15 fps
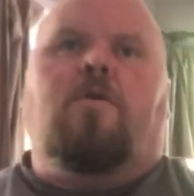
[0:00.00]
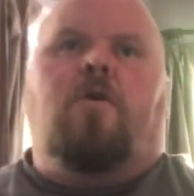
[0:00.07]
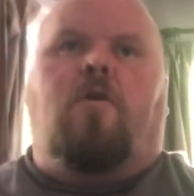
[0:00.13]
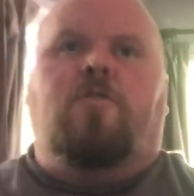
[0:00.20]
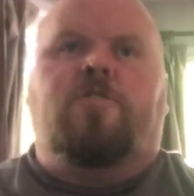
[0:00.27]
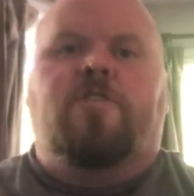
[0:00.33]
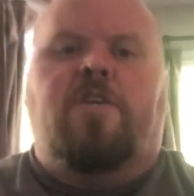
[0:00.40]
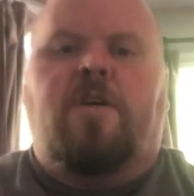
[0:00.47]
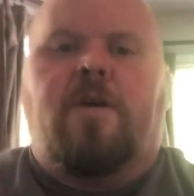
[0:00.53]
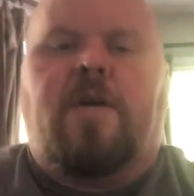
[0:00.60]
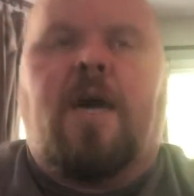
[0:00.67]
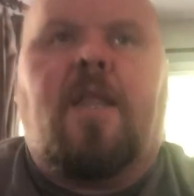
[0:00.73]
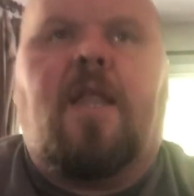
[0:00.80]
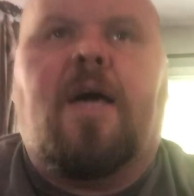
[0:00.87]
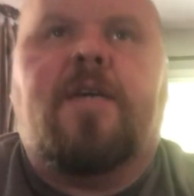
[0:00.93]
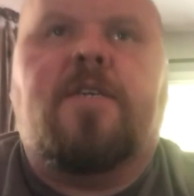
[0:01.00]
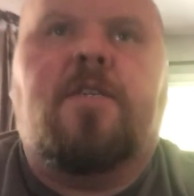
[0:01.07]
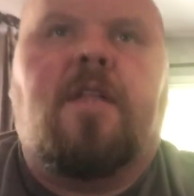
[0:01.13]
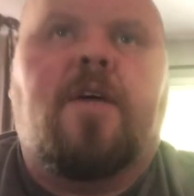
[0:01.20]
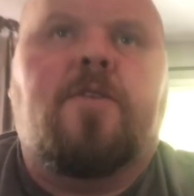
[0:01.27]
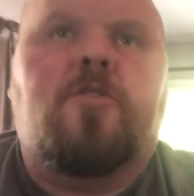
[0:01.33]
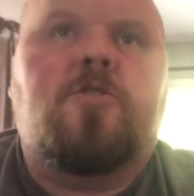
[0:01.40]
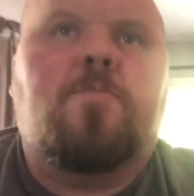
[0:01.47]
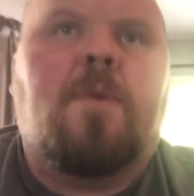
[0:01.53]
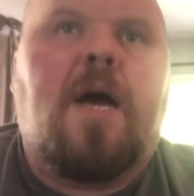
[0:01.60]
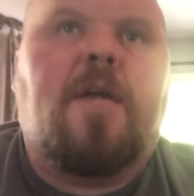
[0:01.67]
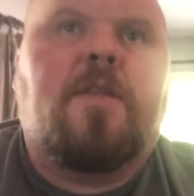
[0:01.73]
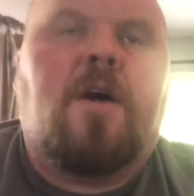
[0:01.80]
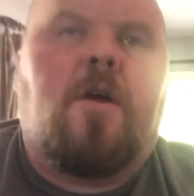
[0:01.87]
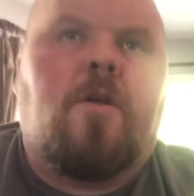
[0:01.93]
Garcia, kind of like he laid the
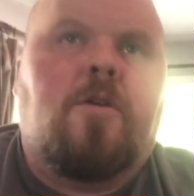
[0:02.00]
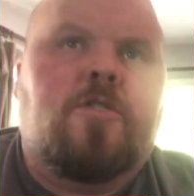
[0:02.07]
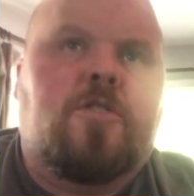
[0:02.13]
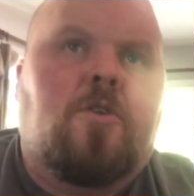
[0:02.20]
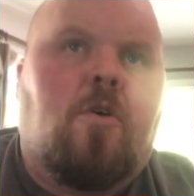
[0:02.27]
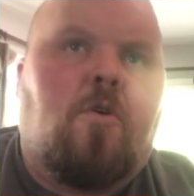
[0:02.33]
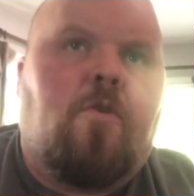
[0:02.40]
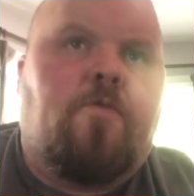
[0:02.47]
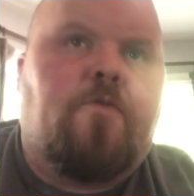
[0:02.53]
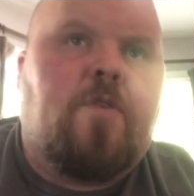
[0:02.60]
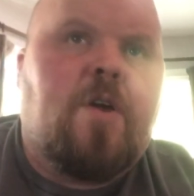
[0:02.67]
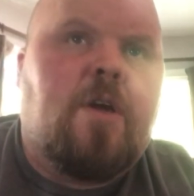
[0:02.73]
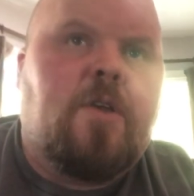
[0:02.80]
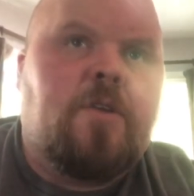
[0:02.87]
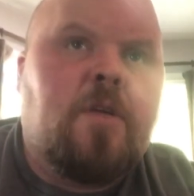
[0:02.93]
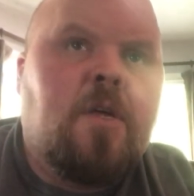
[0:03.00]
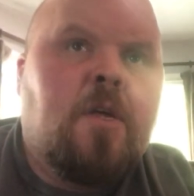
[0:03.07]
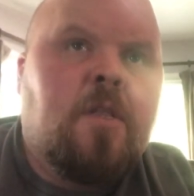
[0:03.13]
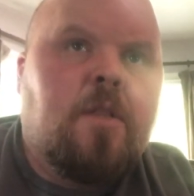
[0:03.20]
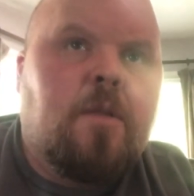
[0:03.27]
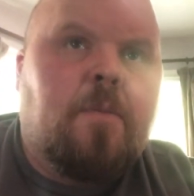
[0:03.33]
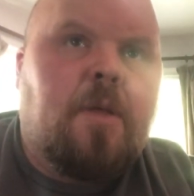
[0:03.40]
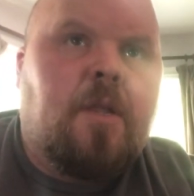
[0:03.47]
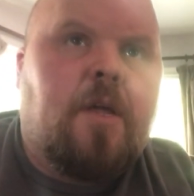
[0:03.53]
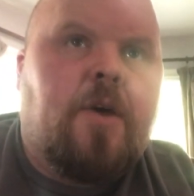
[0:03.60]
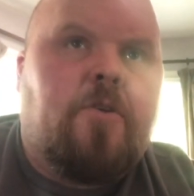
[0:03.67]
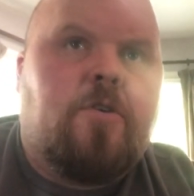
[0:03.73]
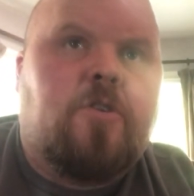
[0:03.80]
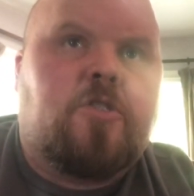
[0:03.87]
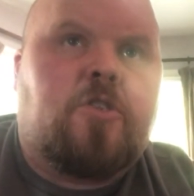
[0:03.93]
smackdown on his girlfriend a little bit
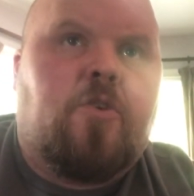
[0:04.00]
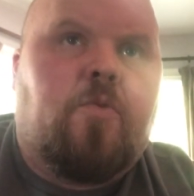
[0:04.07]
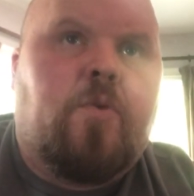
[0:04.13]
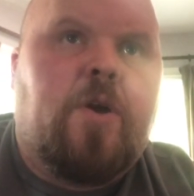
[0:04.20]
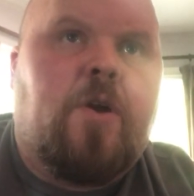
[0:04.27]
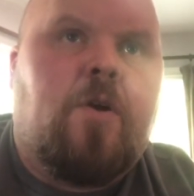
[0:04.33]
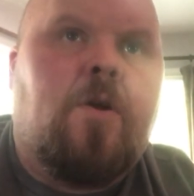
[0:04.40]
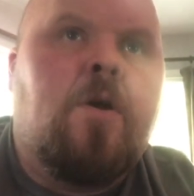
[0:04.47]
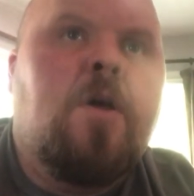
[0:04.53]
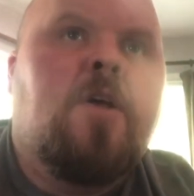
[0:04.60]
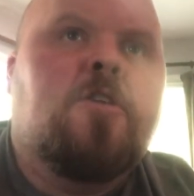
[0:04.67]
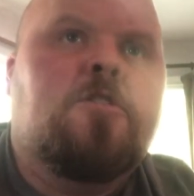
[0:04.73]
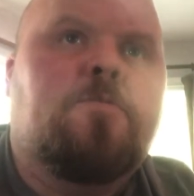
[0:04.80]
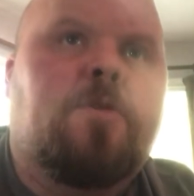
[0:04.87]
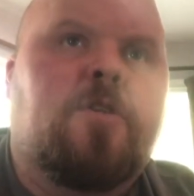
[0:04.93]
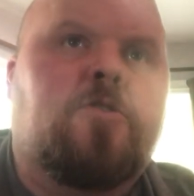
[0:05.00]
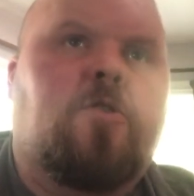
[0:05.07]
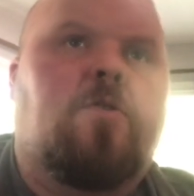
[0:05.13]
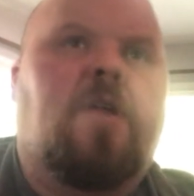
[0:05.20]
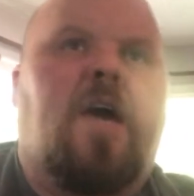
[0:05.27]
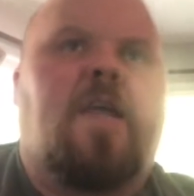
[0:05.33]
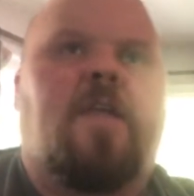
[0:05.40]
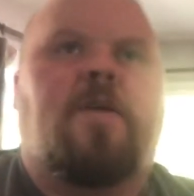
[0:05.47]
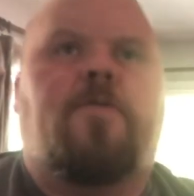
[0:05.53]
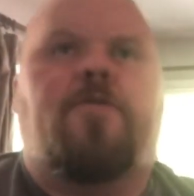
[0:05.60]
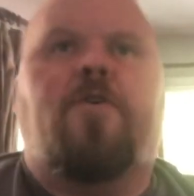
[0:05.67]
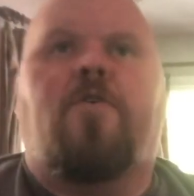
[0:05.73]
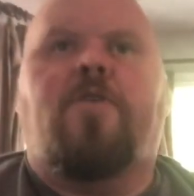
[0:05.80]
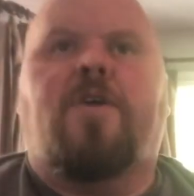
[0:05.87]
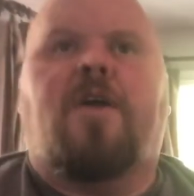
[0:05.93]
later in his career. Spencer Lanning,
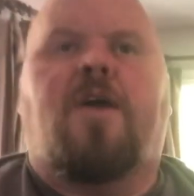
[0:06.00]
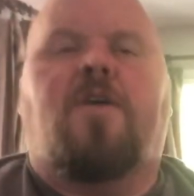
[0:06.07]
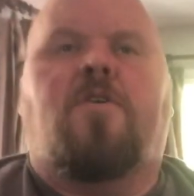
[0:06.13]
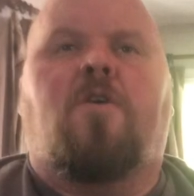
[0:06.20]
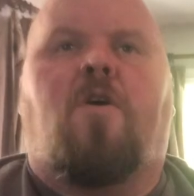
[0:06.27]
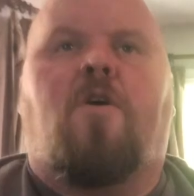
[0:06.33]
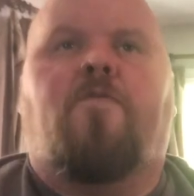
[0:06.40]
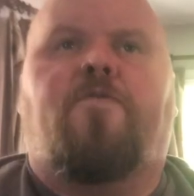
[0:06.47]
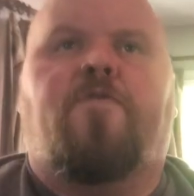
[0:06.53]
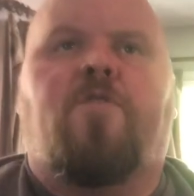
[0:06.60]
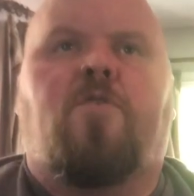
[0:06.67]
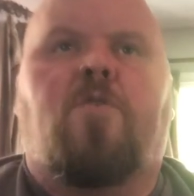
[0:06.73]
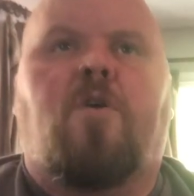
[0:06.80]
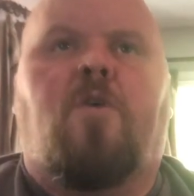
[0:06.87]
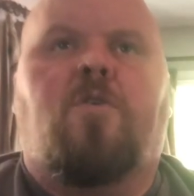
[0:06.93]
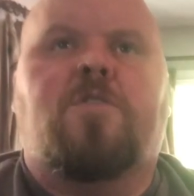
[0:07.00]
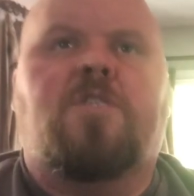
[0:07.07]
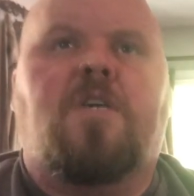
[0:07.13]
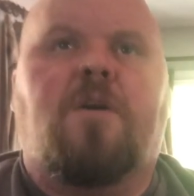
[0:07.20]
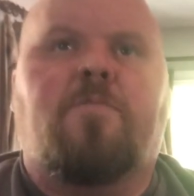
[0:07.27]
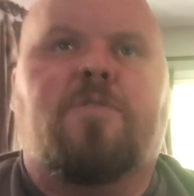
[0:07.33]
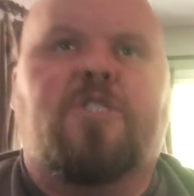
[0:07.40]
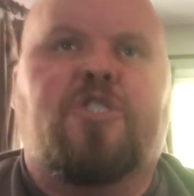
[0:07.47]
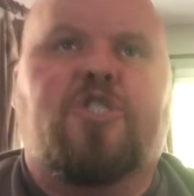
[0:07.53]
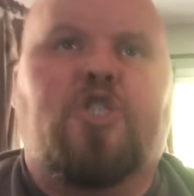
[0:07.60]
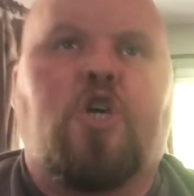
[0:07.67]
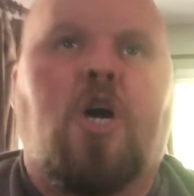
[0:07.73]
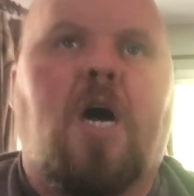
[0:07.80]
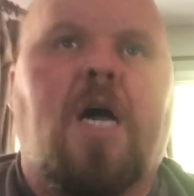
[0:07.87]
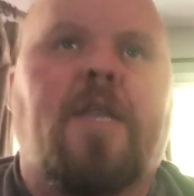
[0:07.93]
38-yard field goal attempt is
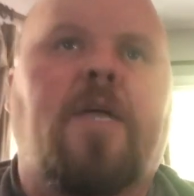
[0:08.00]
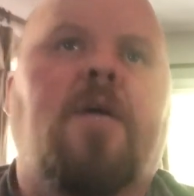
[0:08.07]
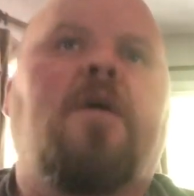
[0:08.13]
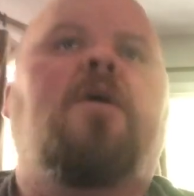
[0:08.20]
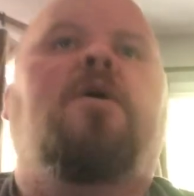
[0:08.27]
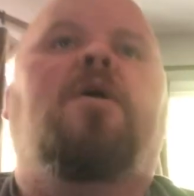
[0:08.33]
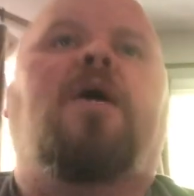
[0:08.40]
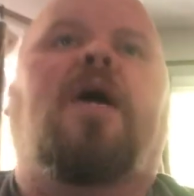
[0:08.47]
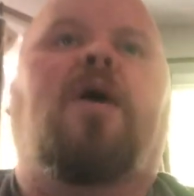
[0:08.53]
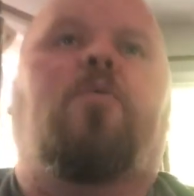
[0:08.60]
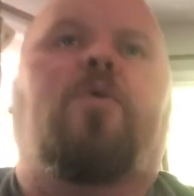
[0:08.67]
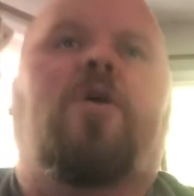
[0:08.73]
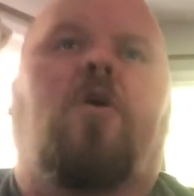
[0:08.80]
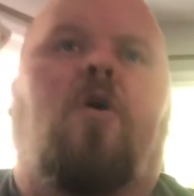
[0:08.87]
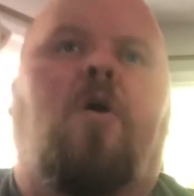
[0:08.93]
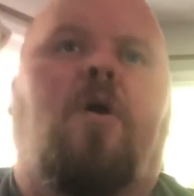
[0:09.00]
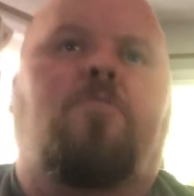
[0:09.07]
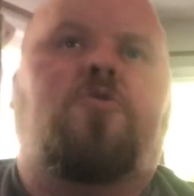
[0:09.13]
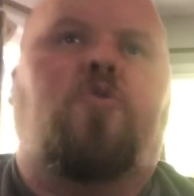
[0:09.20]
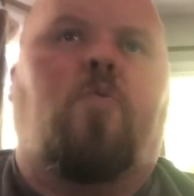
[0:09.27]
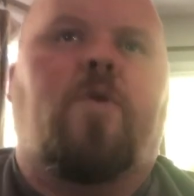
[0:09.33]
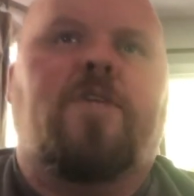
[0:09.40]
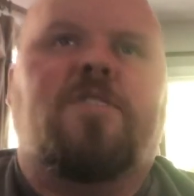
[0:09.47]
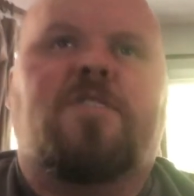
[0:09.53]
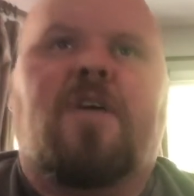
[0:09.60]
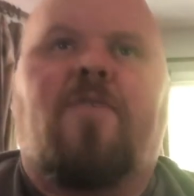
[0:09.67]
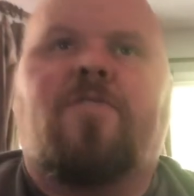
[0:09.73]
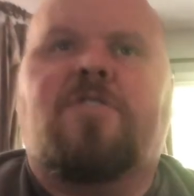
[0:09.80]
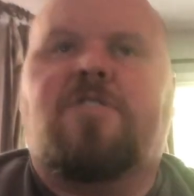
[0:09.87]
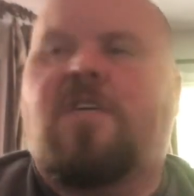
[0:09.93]
good. And we are up
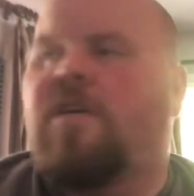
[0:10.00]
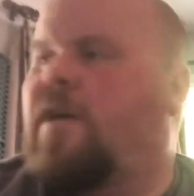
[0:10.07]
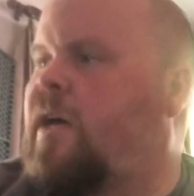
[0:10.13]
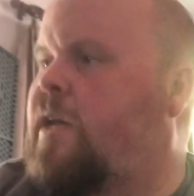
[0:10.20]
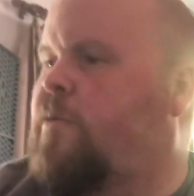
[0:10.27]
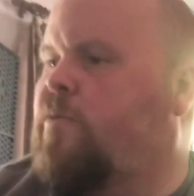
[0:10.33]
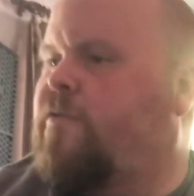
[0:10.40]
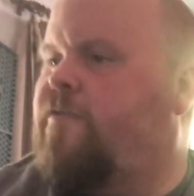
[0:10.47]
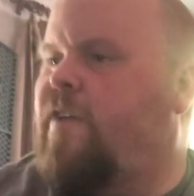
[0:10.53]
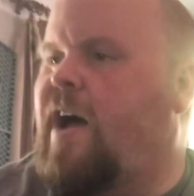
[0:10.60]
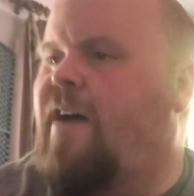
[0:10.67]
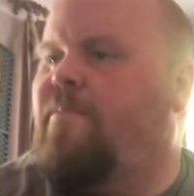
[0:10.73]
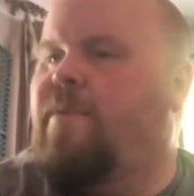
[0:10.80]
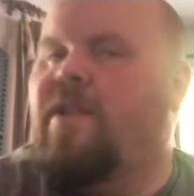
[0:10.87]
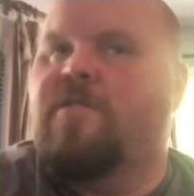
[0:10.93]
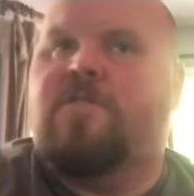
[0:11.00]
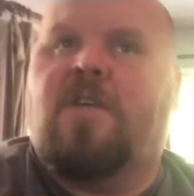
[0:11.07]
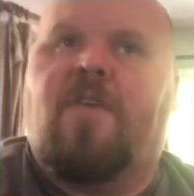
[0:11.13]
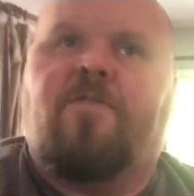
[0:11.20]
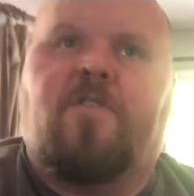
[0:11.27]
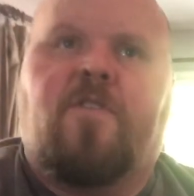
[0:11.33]
27-10 with 5 minutes left in